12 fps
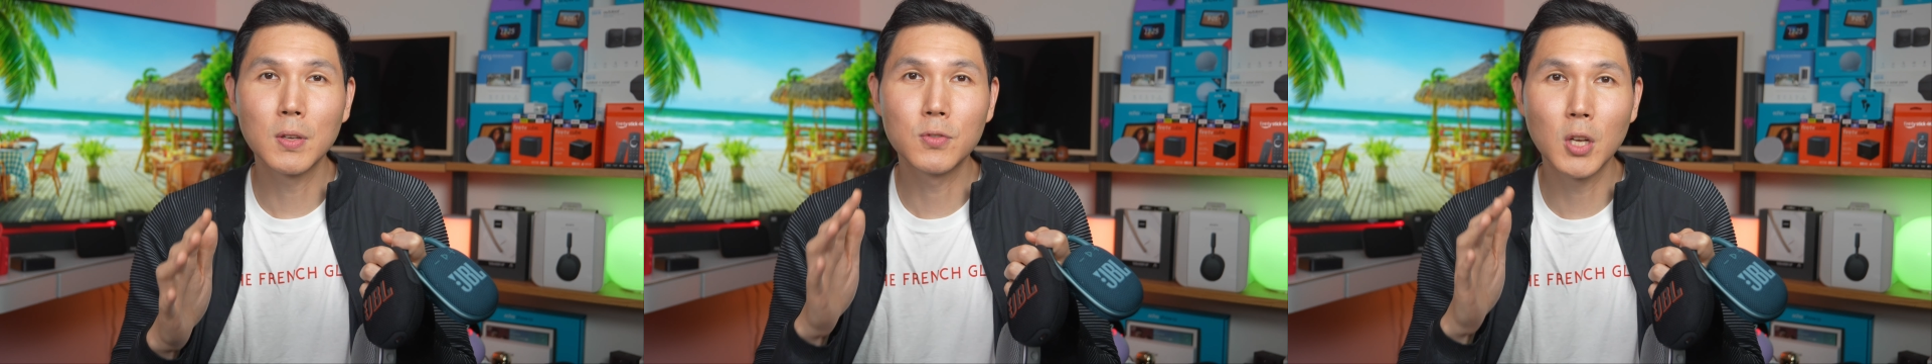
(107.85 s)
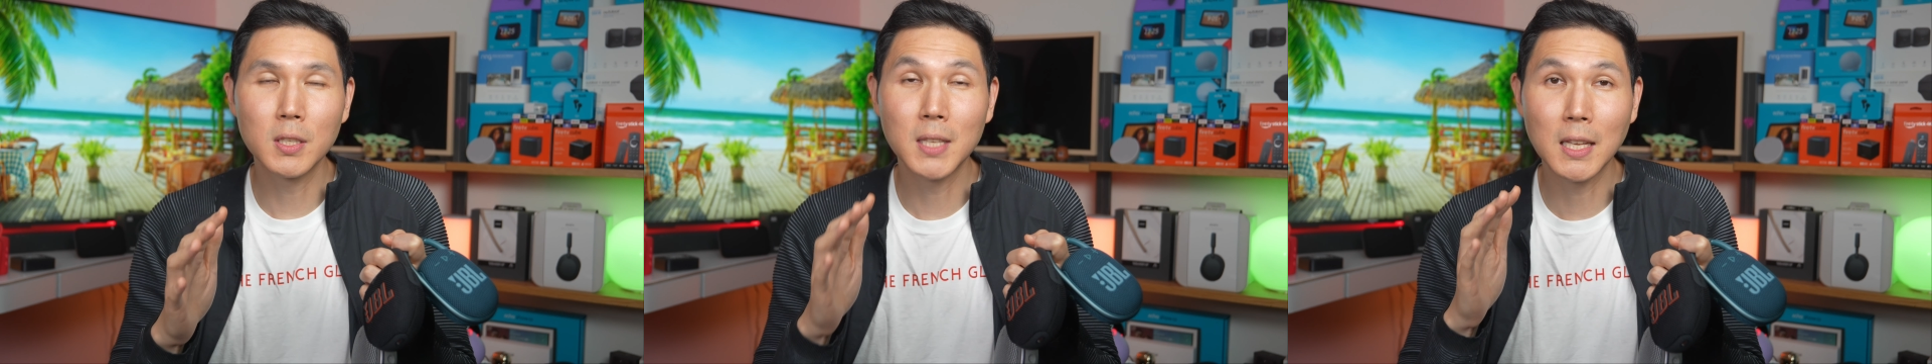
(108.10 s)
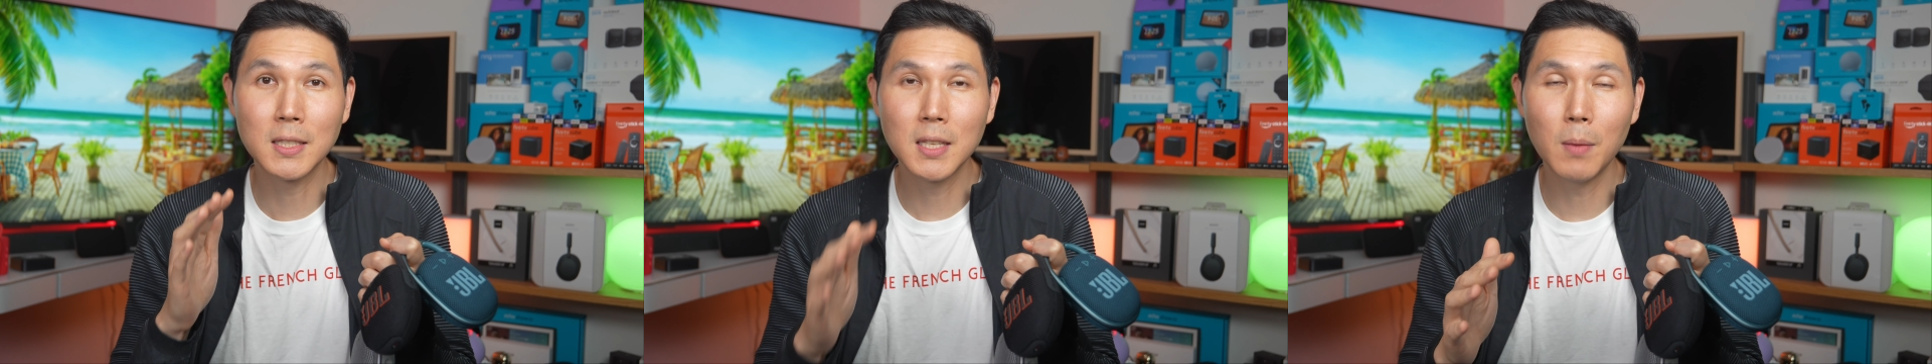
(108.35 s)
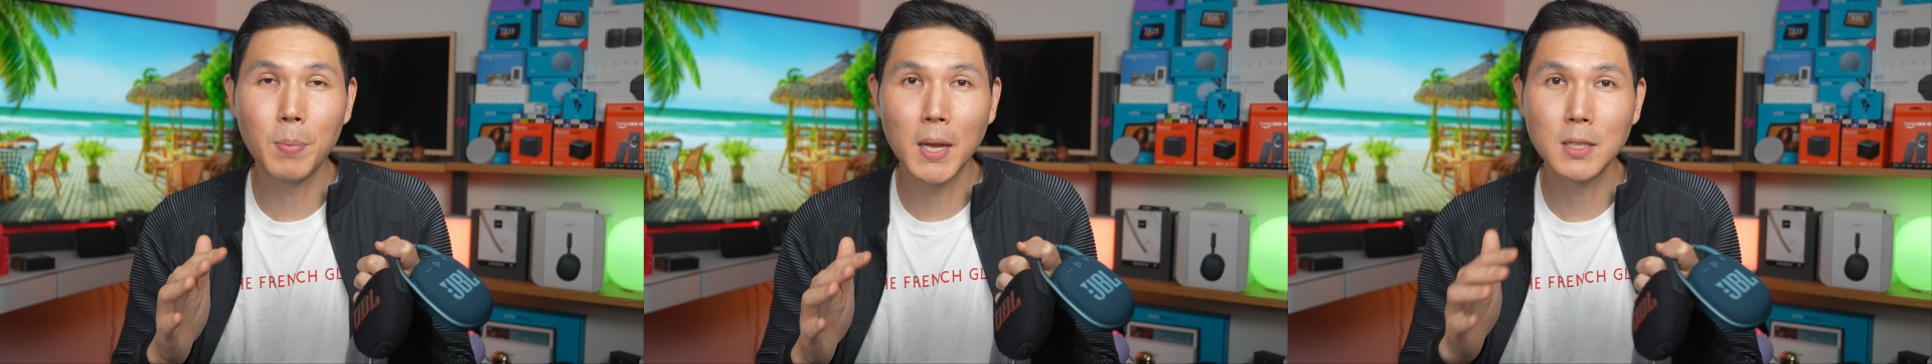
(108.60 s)
of just that
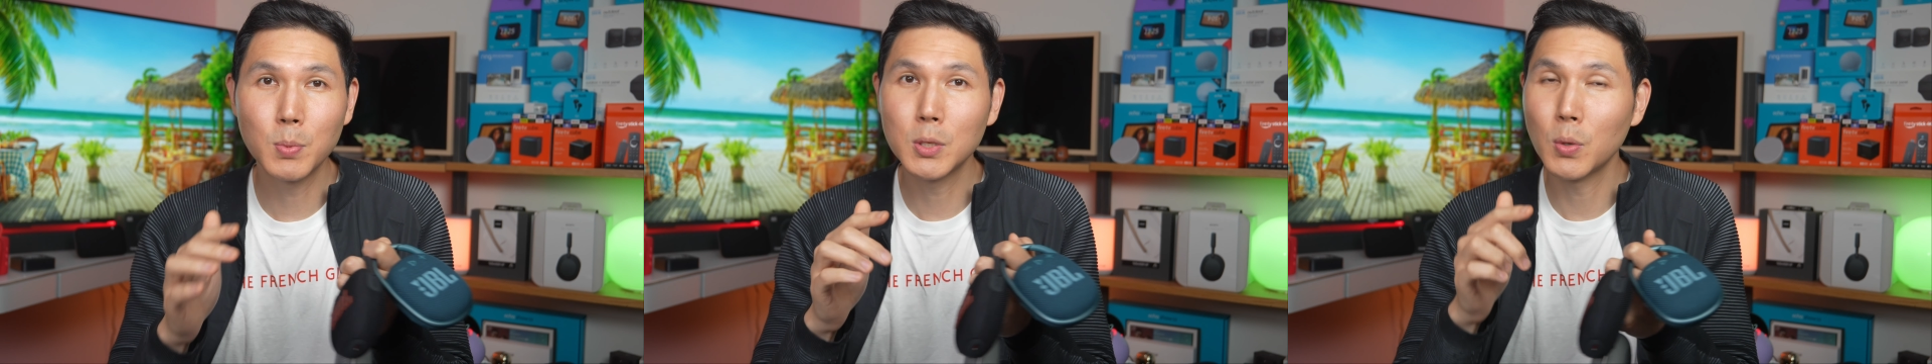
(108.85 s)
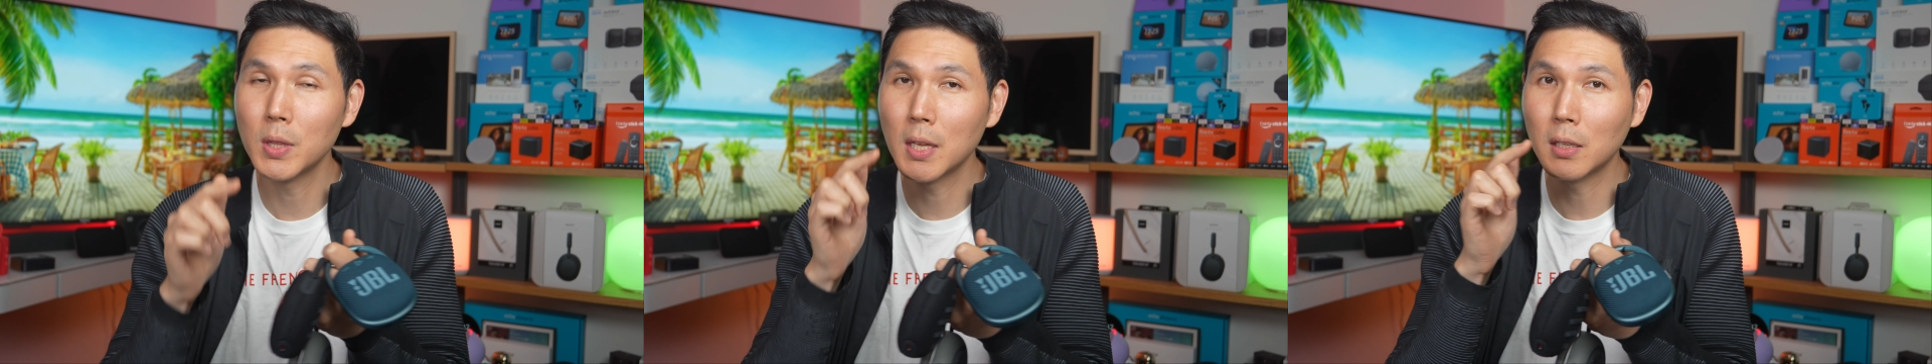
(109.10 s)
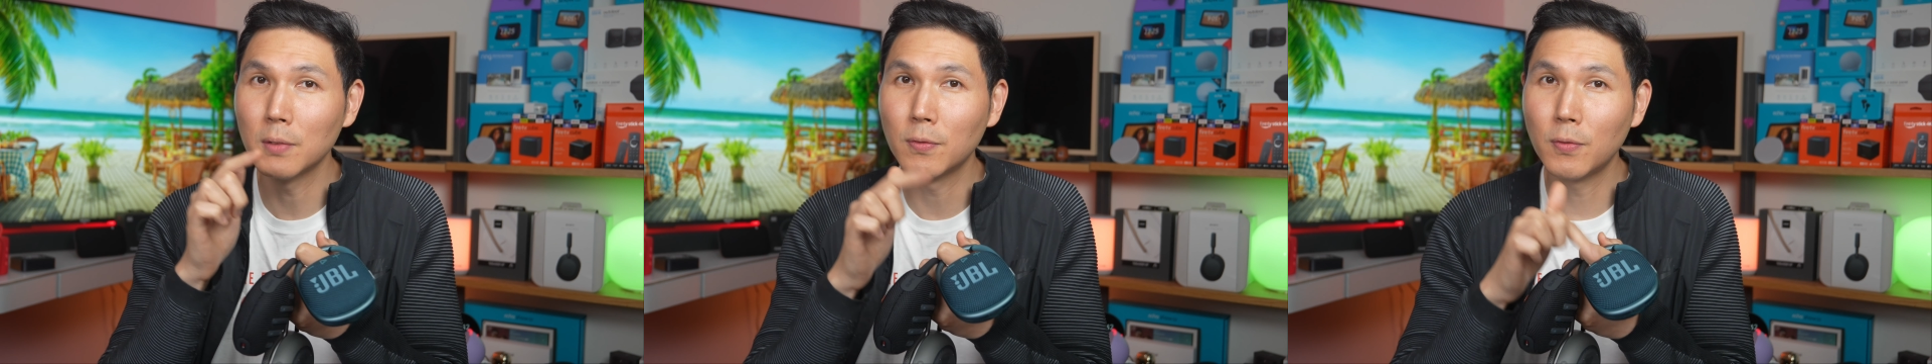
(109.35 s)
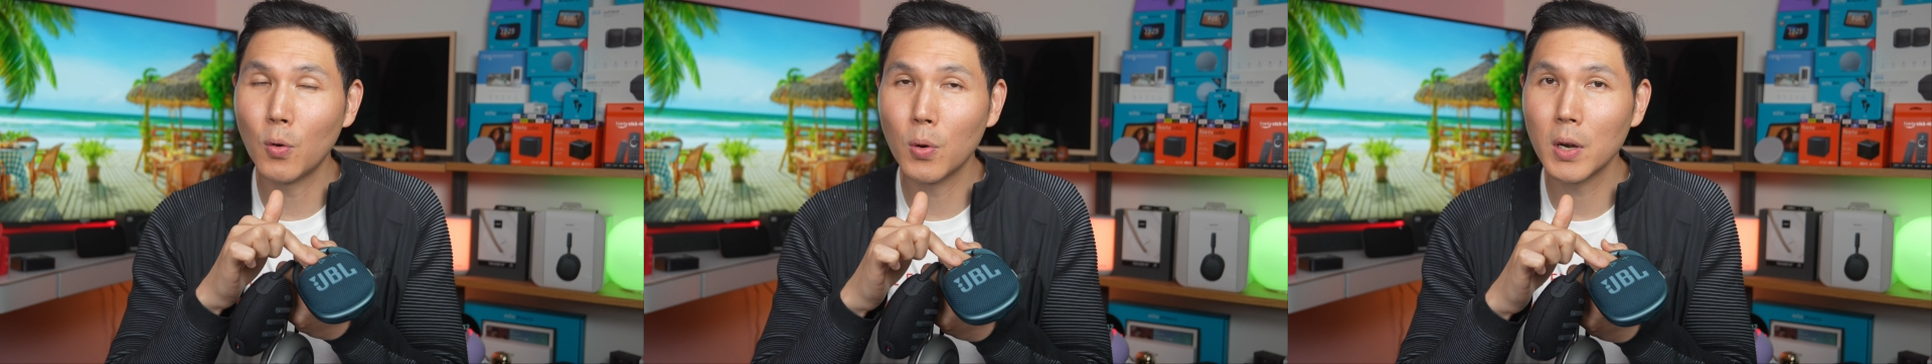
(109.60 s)
sub bass between the Clip
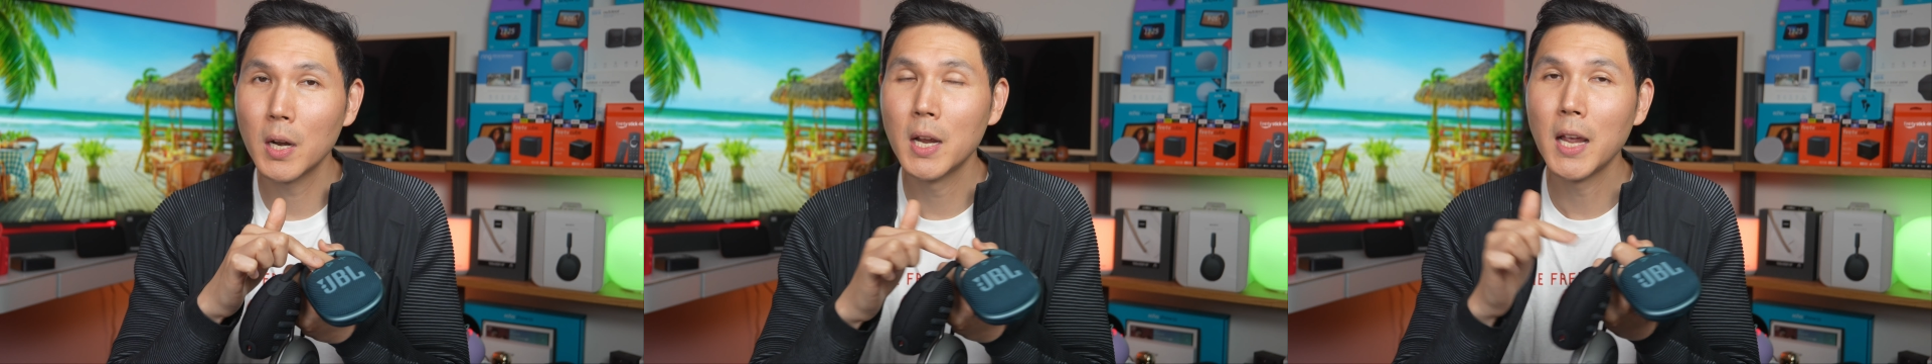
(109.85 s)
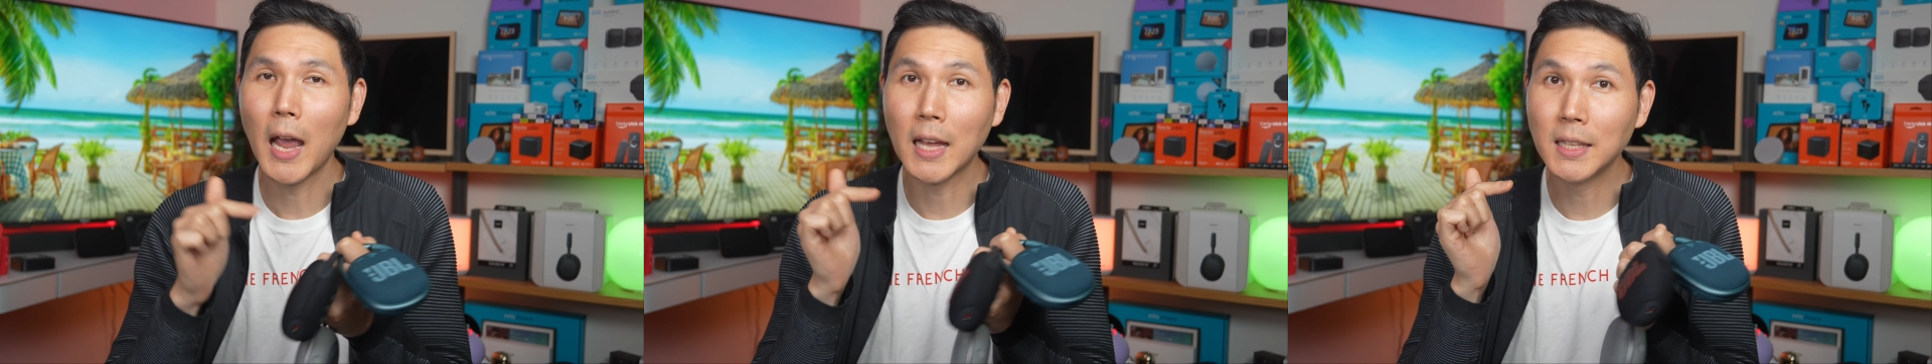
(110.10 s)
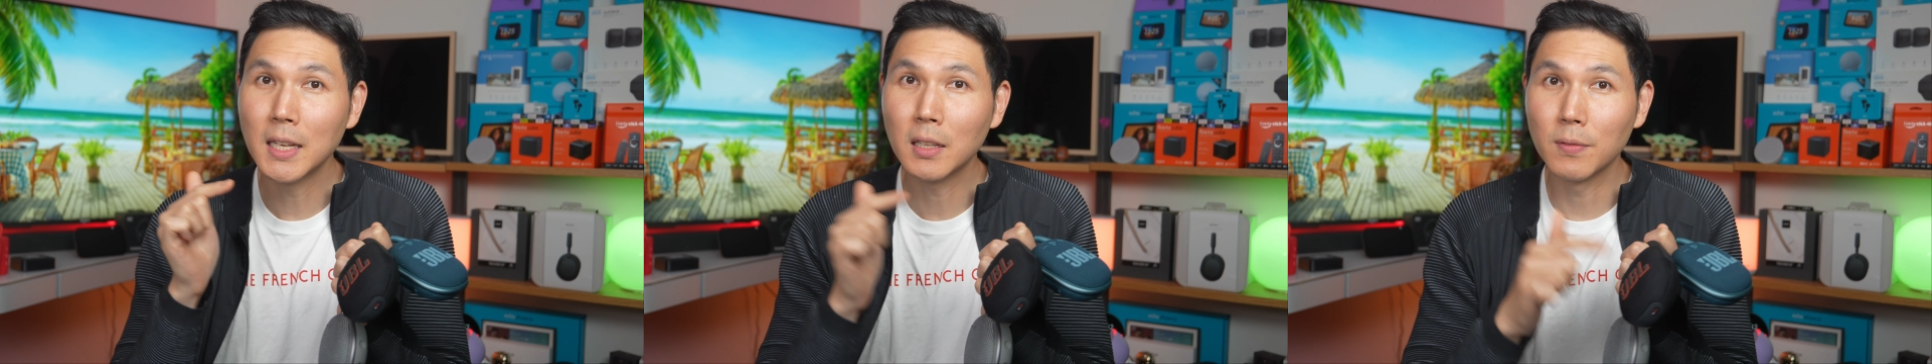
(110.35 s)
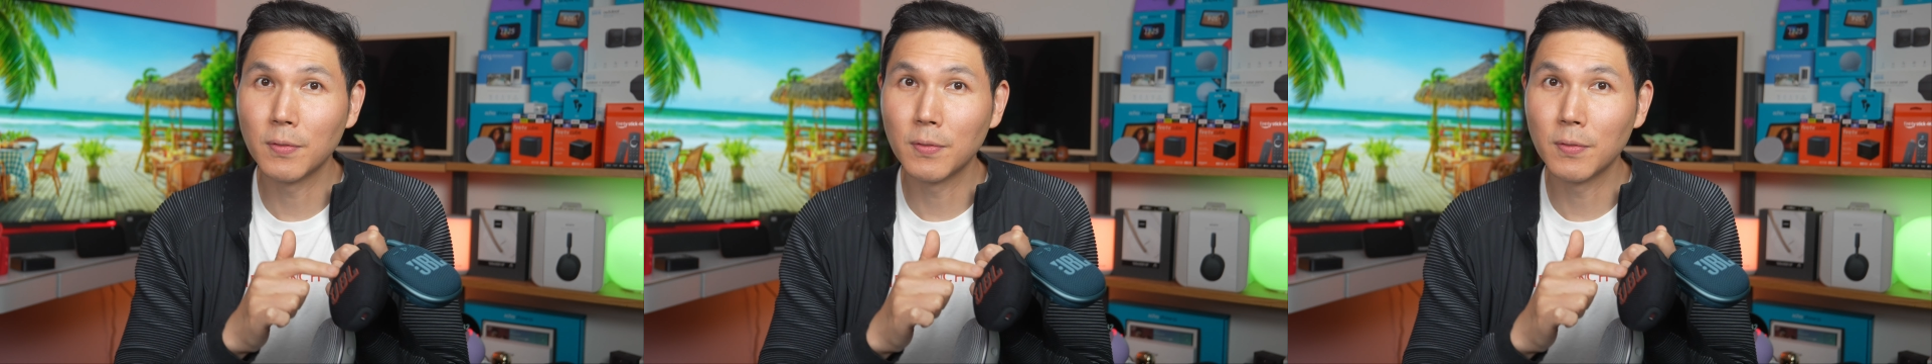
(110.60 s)
4 and the Clip